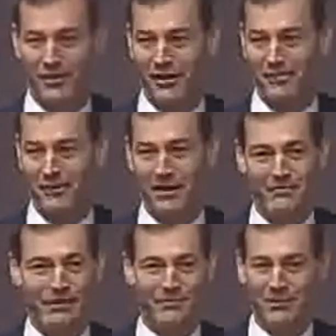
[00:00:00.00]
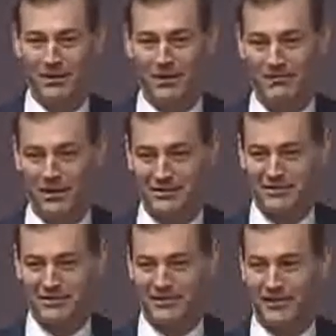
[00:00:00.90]
I mean, how many of you had
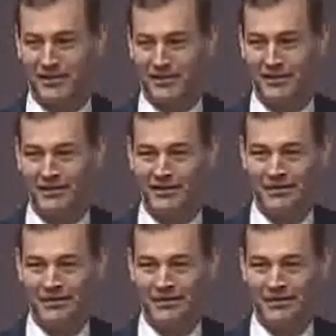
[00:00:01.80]
patients like that?